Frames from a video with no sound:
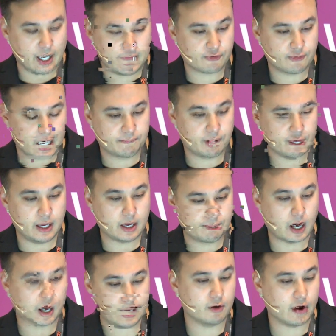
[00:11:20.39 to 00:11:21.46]

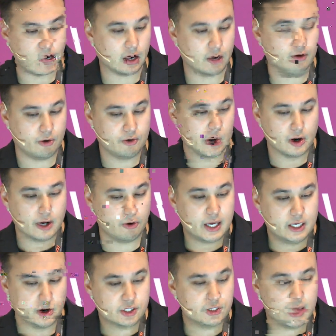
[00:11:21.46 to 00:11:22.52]
a month, is
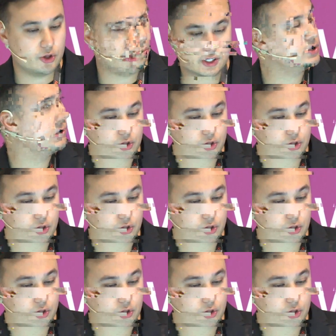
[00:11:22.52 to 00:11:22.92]
40,000 calls,